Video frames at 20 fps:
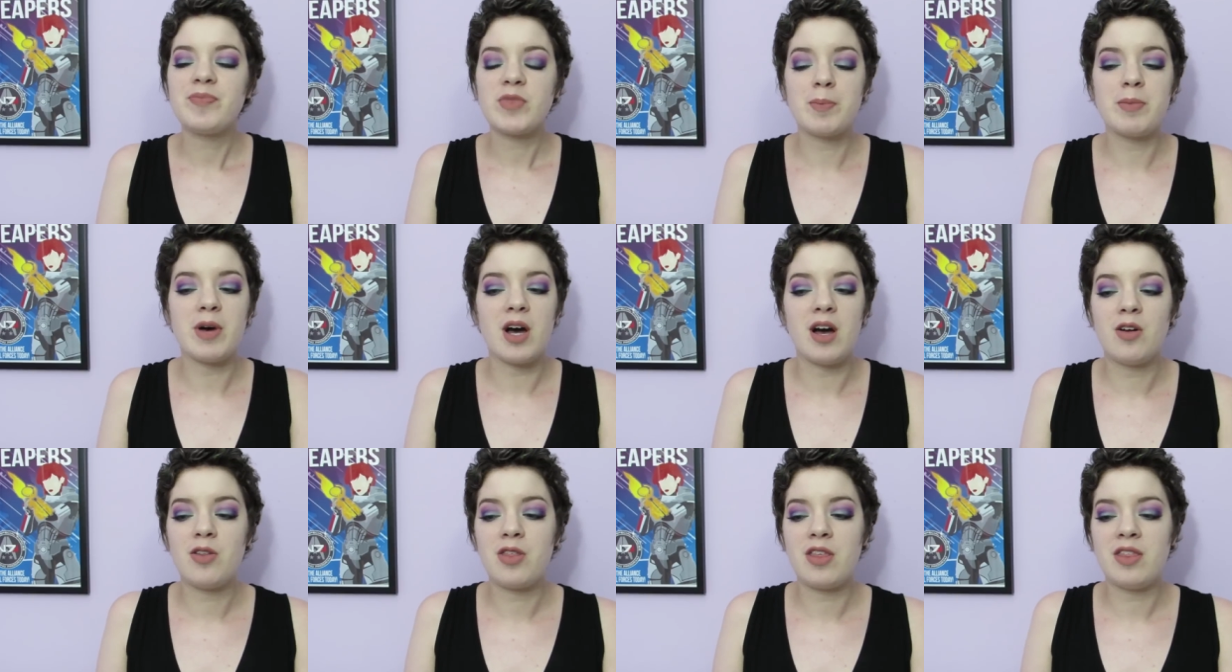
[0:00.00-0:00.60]

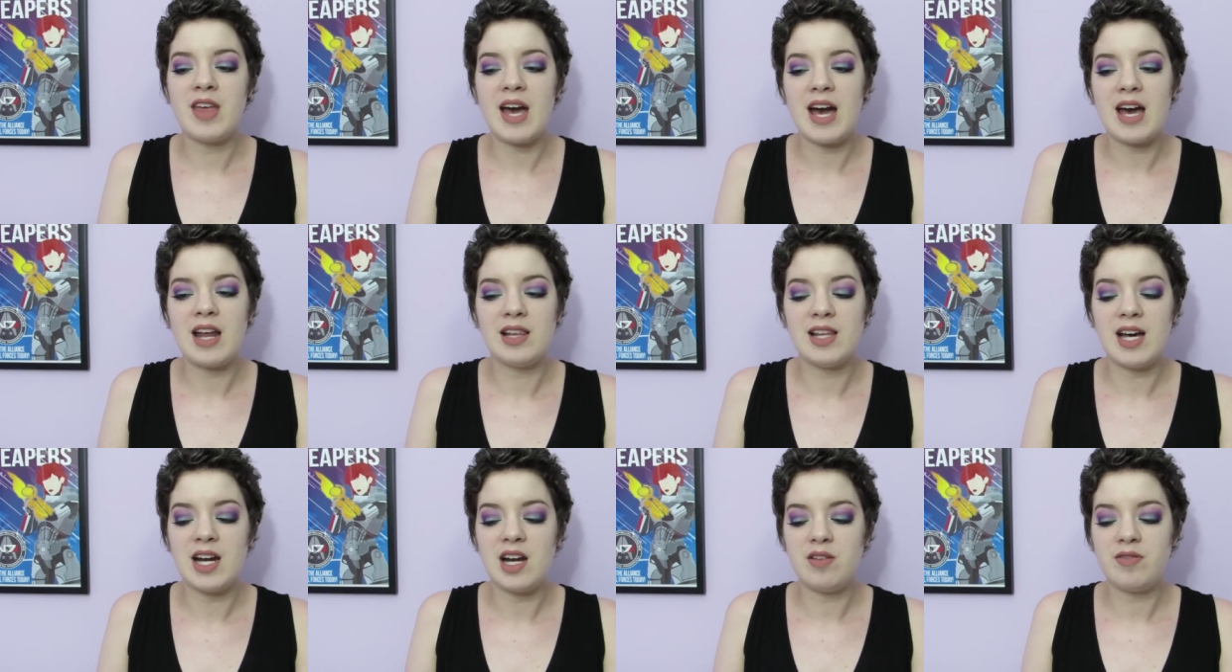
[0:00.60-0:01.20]
But other than that,
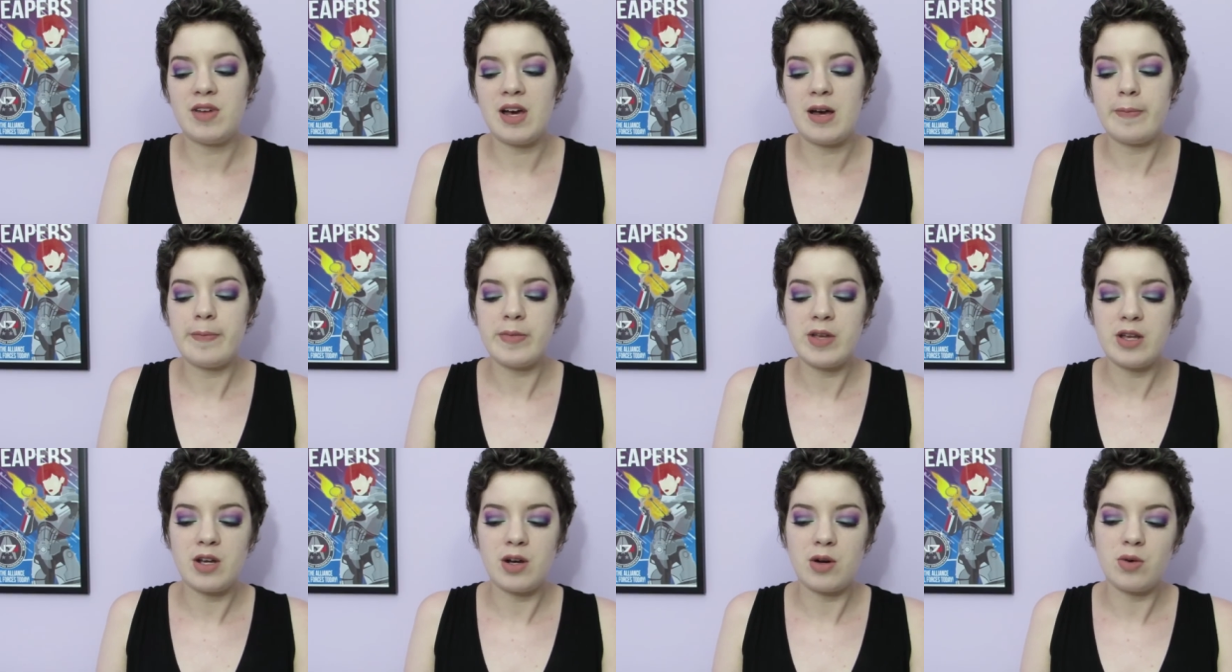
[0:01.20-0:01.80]
a lot of them,
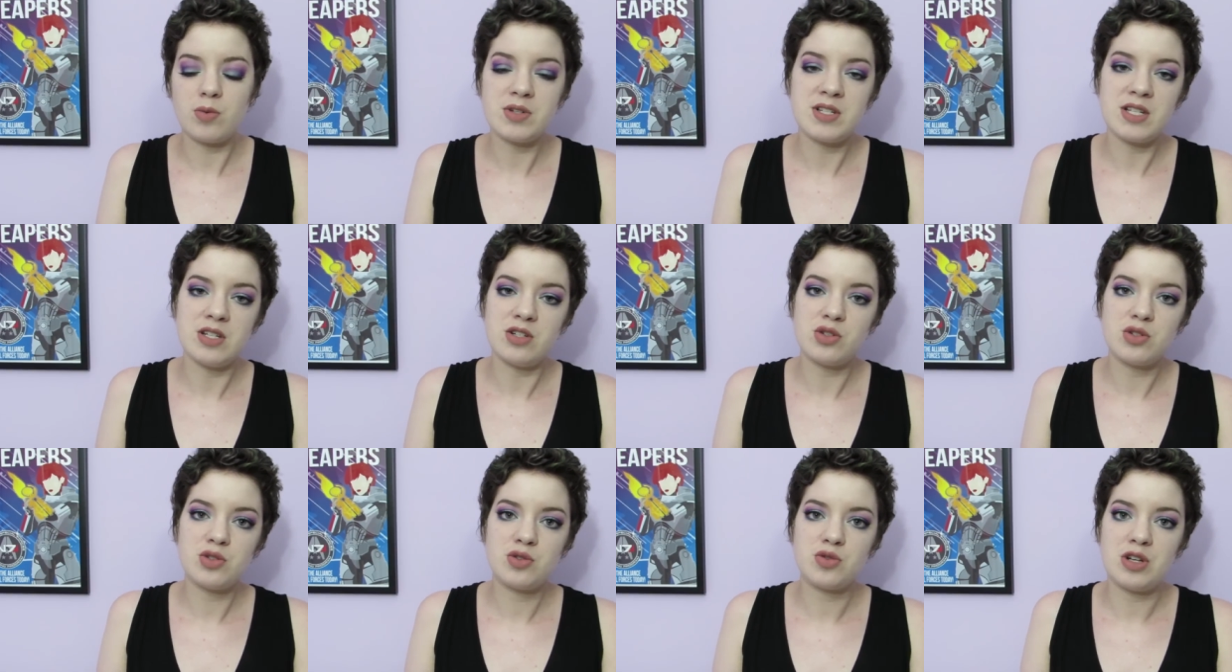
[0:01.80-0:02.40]
you know,
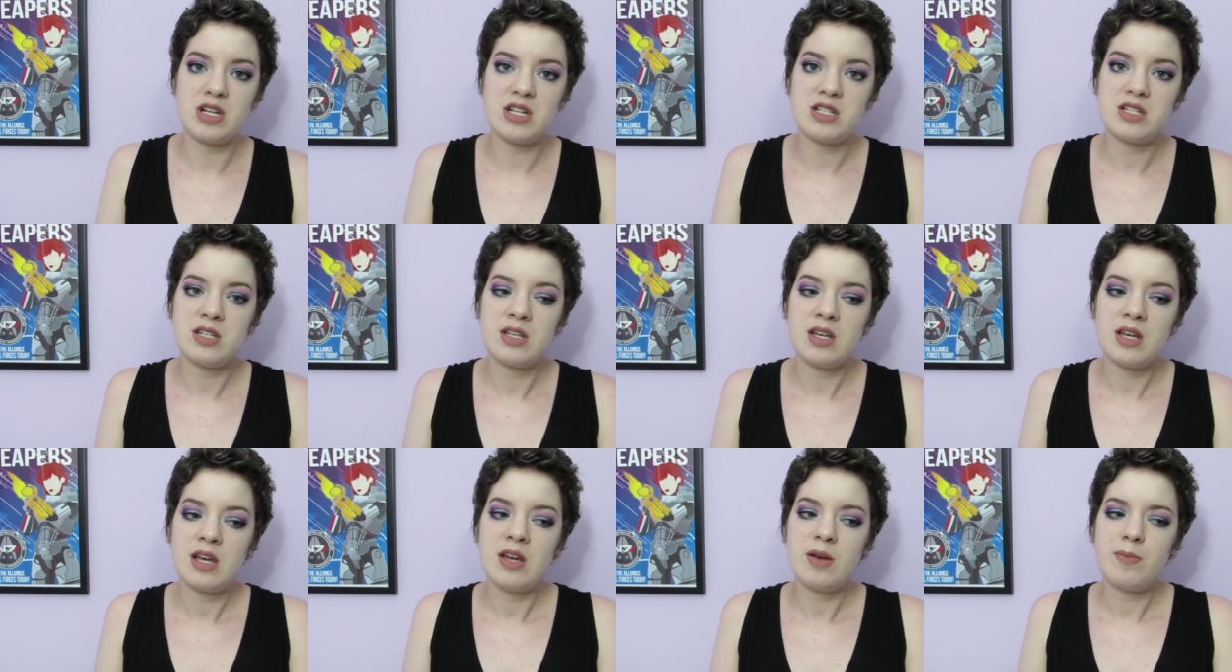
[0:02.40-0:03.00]
didn't treat
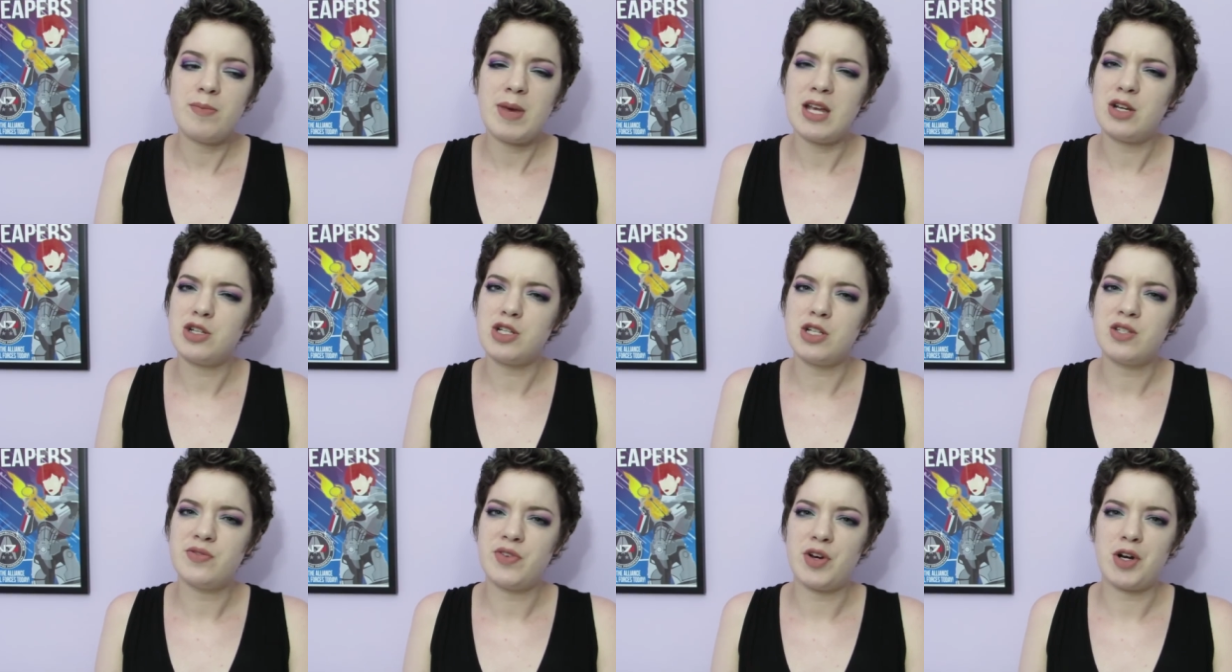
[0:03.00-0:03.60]

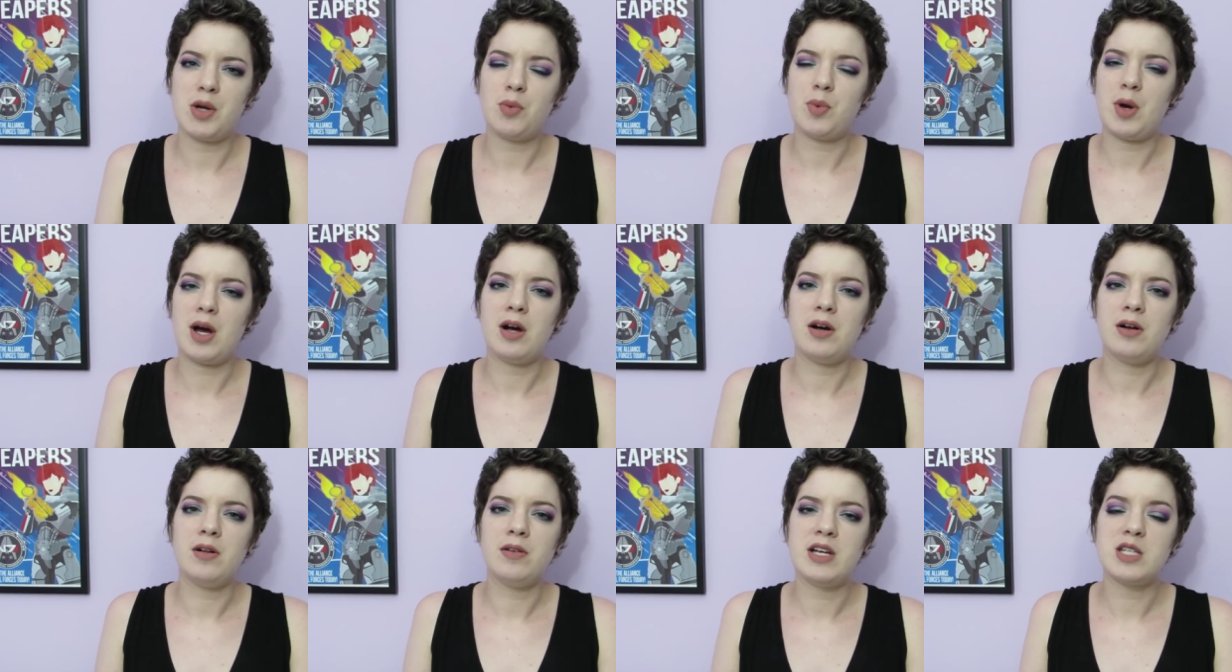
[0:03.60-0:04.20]
patients very
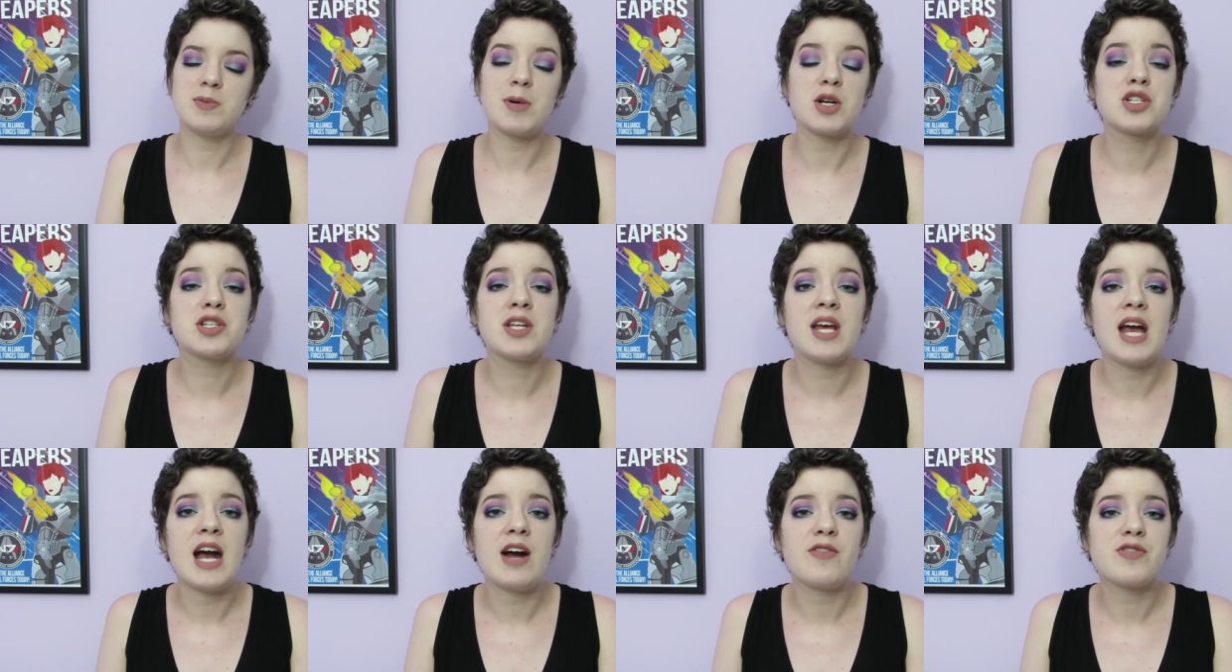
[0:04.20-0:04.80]
well,
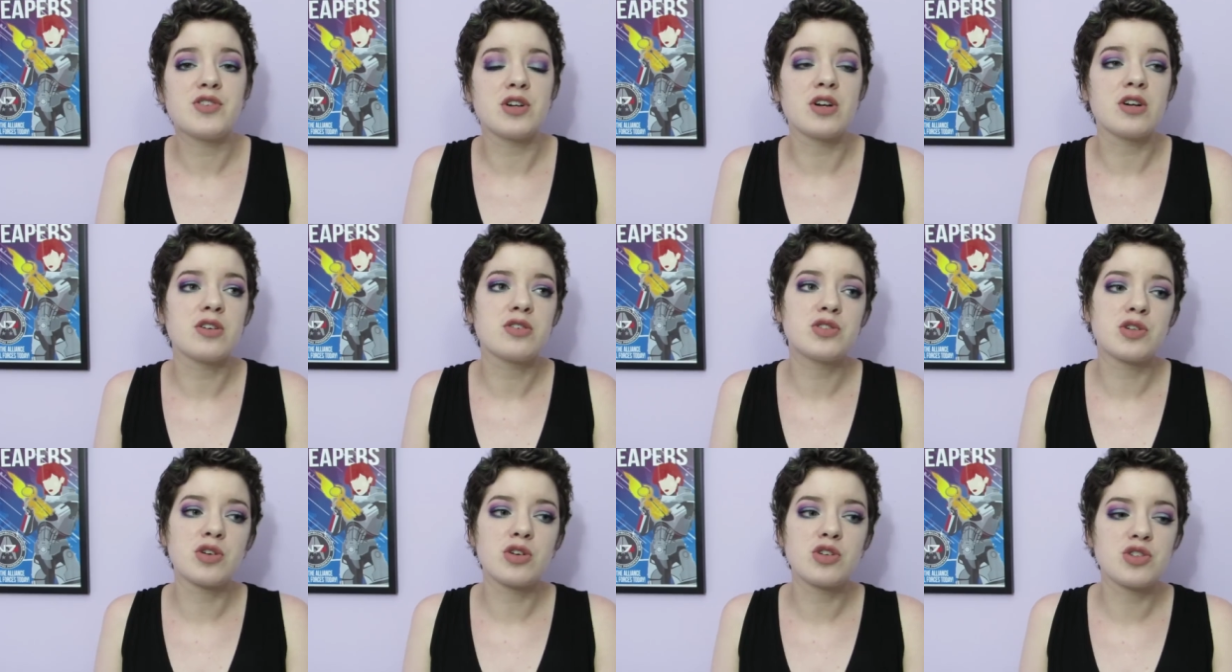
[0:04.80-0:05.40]
especially after
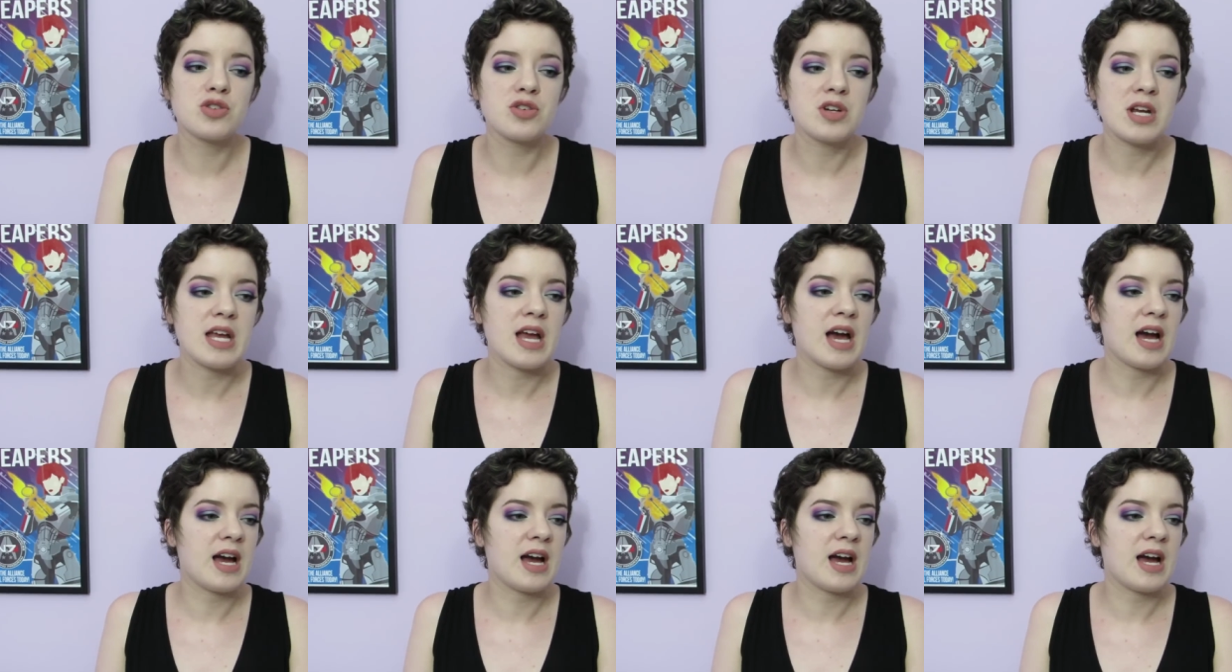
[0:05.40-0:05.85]
surgery.